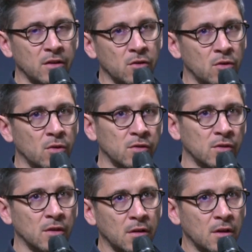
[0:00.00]
then you
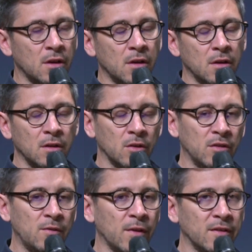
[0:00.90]
lose
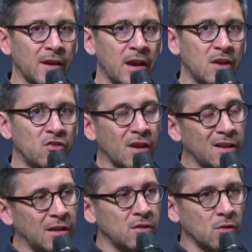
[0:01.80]
the defense edge,
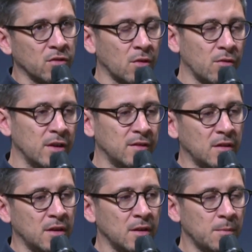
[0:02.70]
and then your
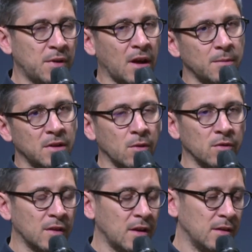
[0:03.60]
sovereignty pyramid, I
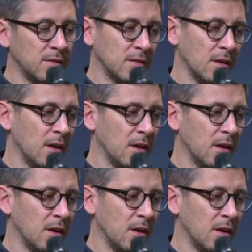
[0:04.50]
would say, is